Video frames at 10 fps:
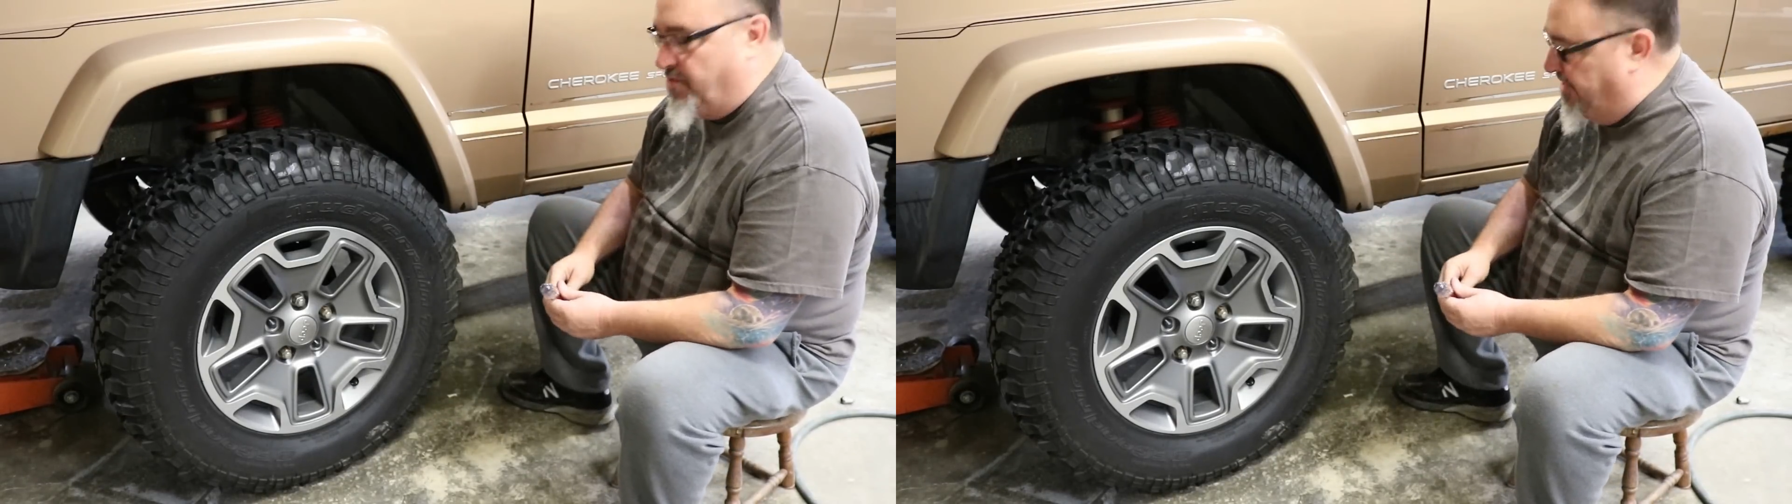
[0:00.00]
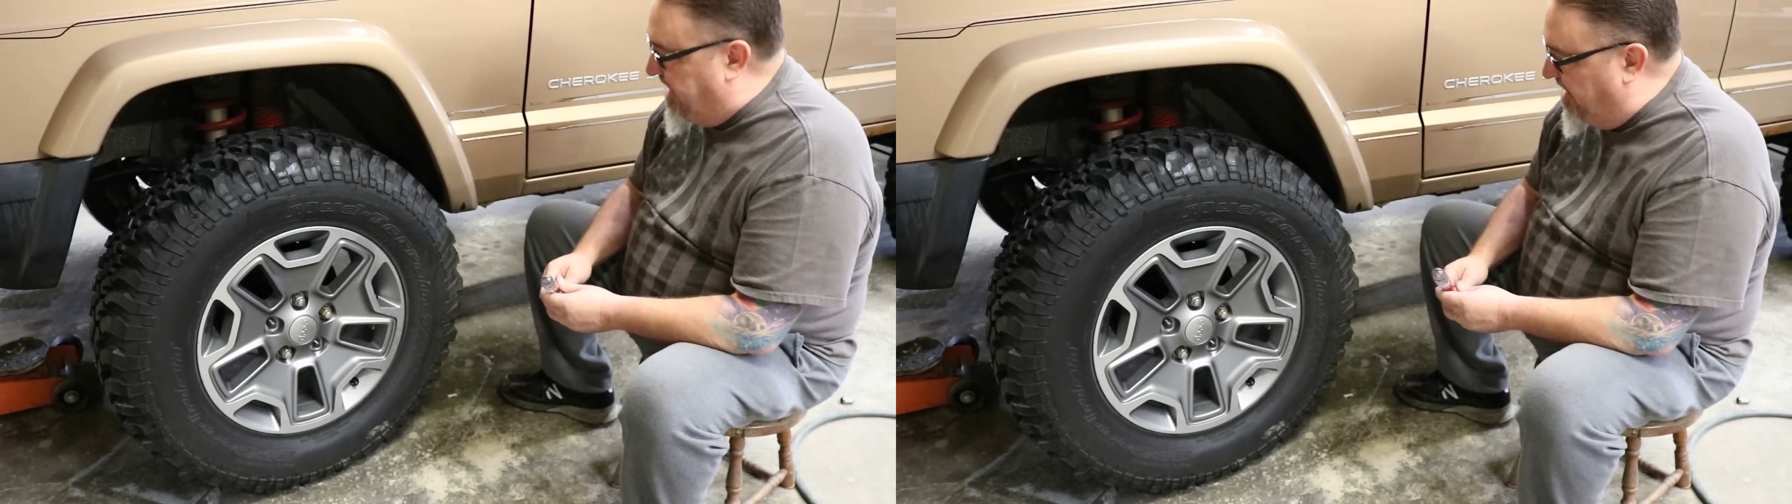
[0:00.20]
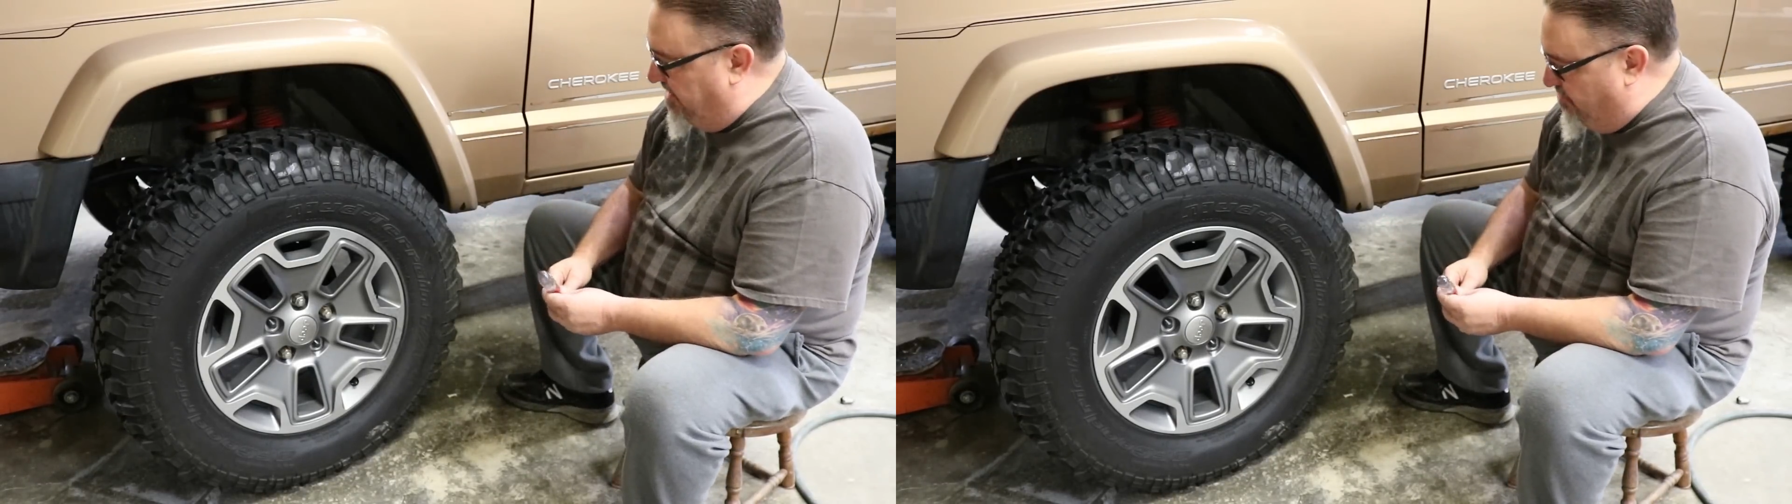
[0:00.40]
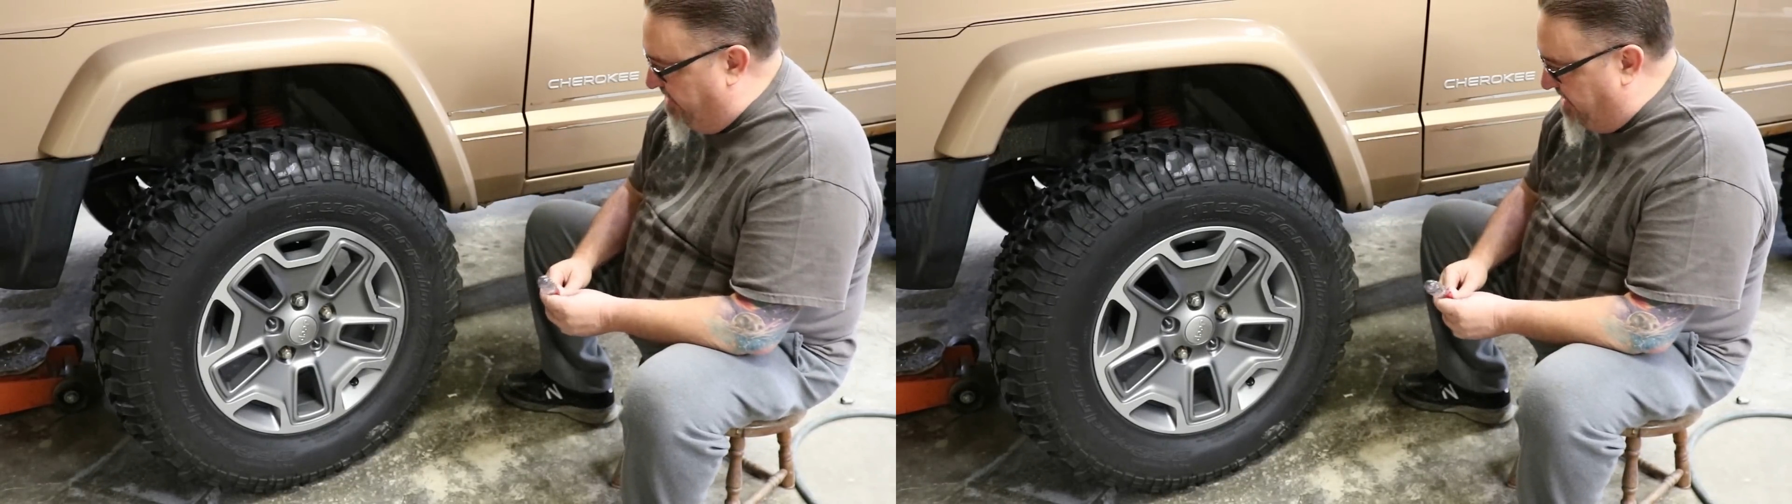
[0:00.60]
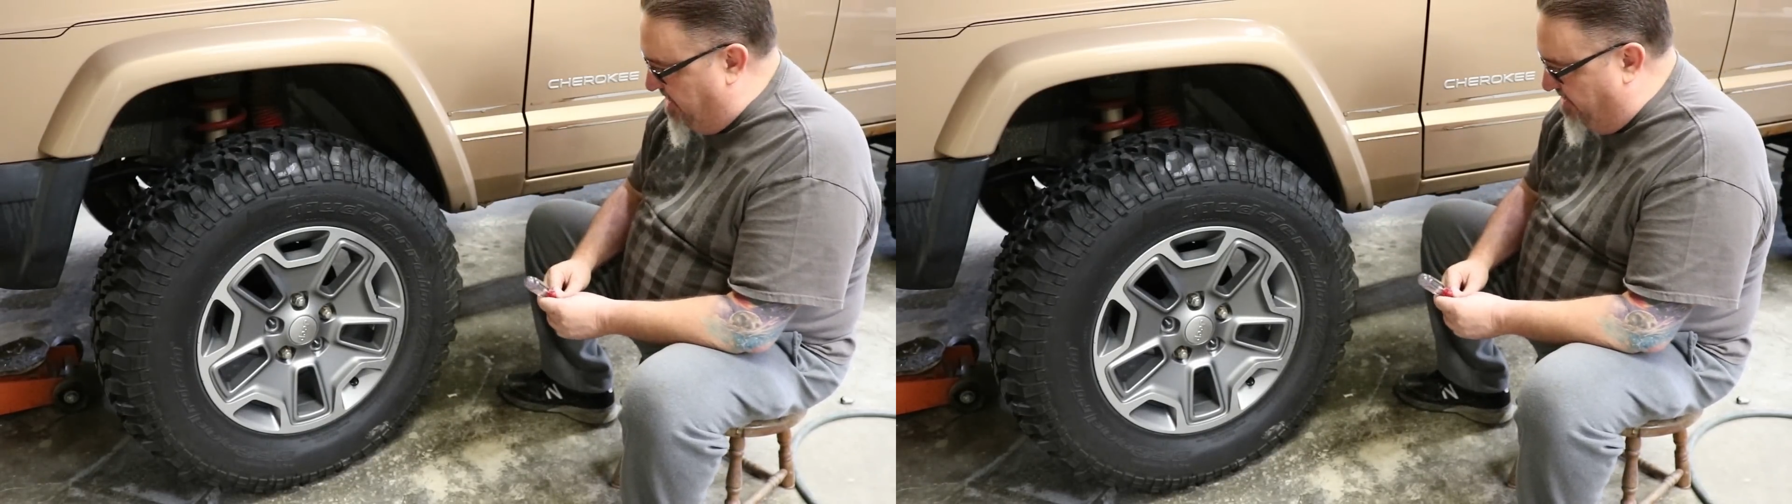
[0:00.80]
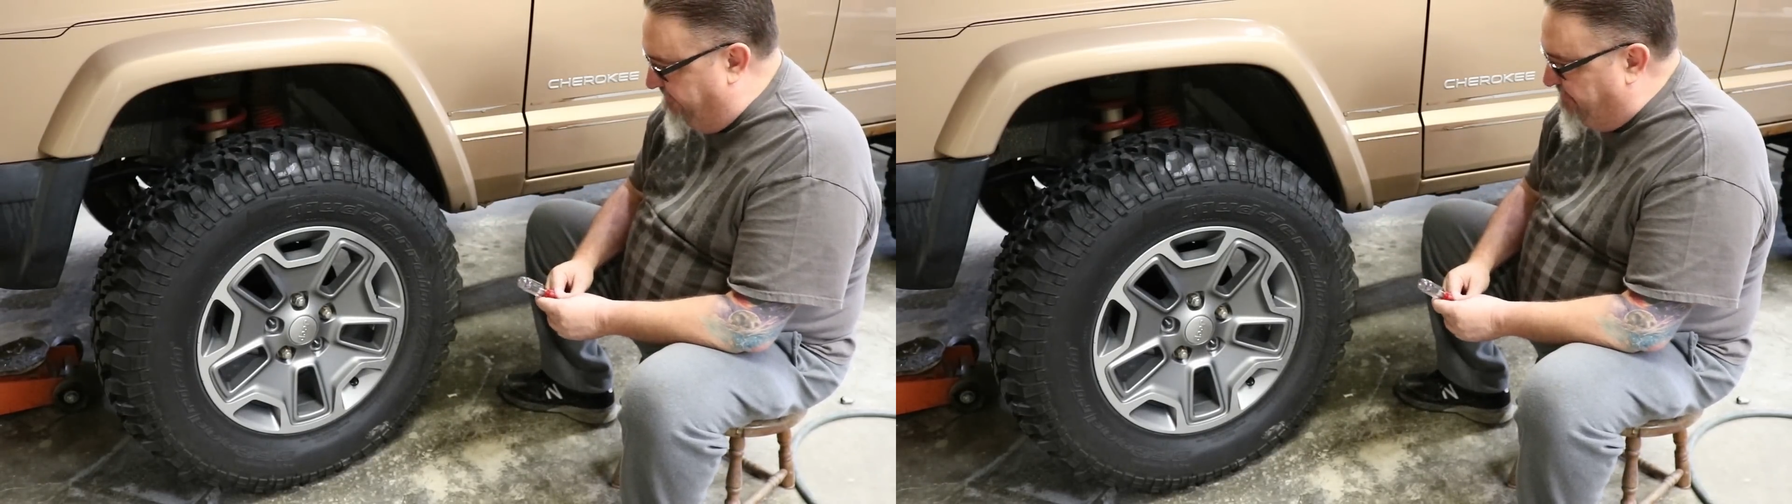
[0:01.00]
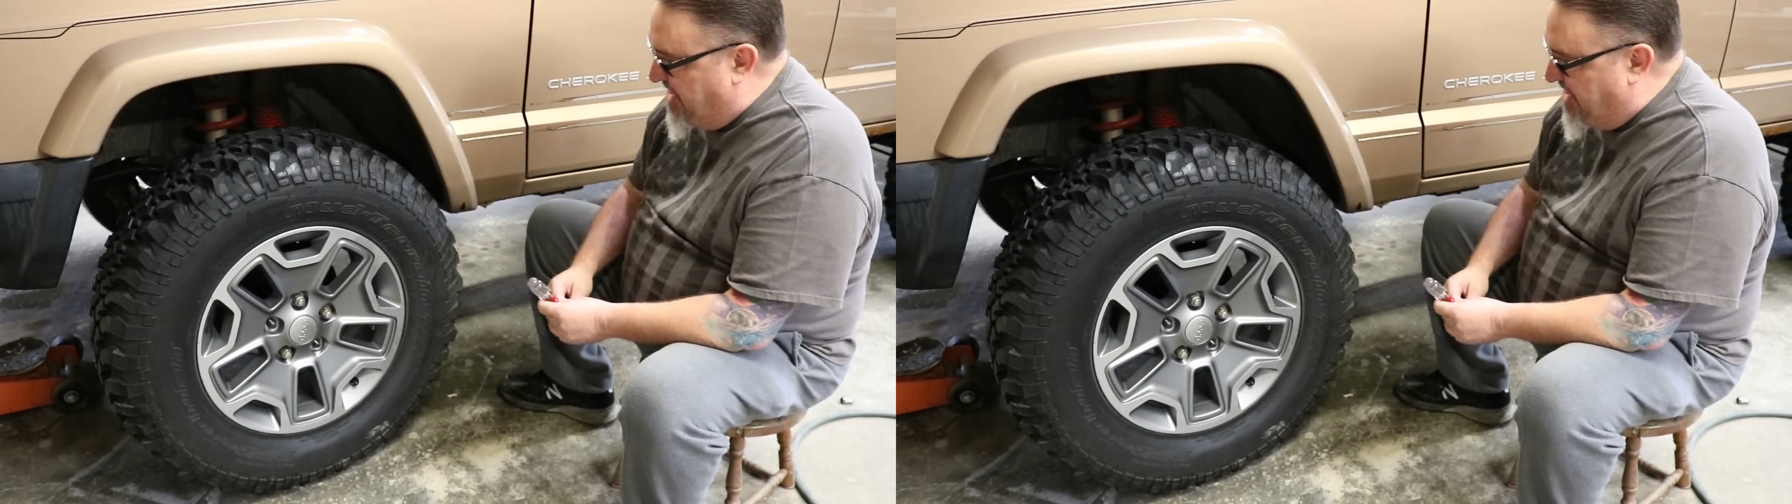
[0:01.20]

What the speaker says: we're dealing with here.